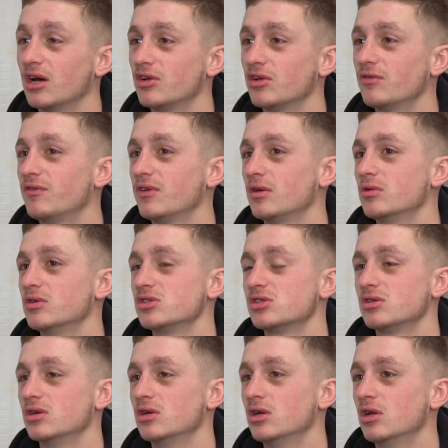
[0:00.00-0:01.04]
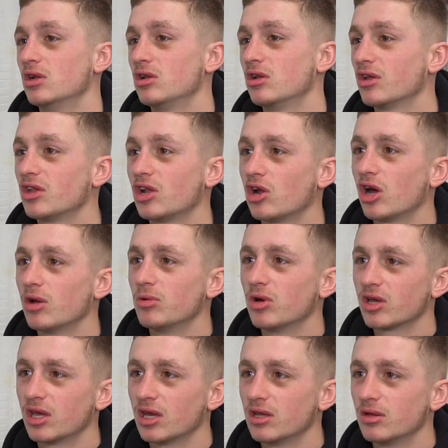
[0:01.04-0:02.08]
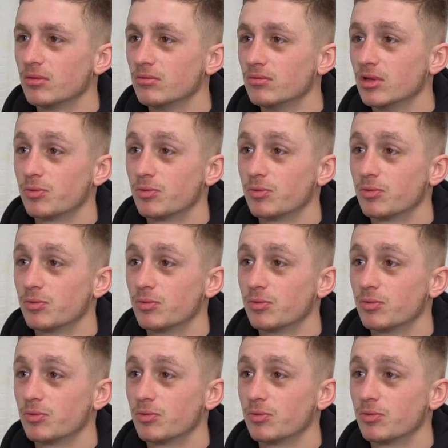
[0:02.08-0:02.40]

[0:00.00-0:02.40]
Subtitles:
I don't think it was like the limelight getting